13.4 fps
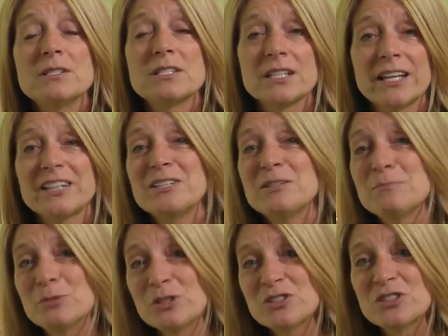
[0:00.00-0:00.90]
selecting
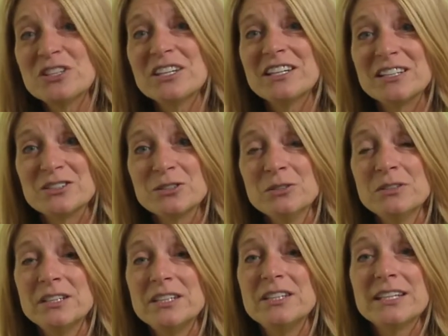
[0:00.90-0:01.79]
books on the
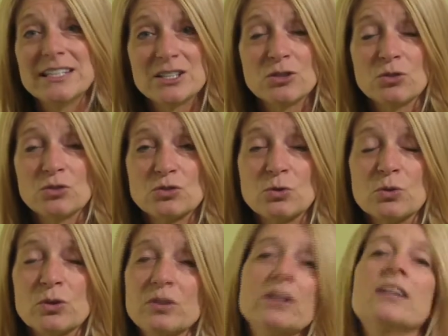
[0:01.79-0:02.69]
Kindle in the Kindle
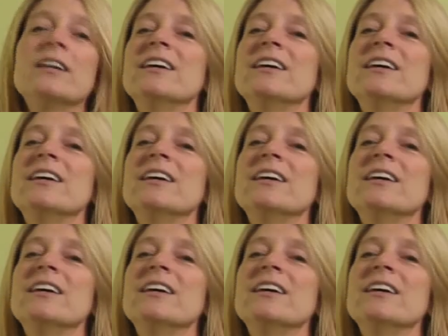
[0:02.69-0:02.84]
store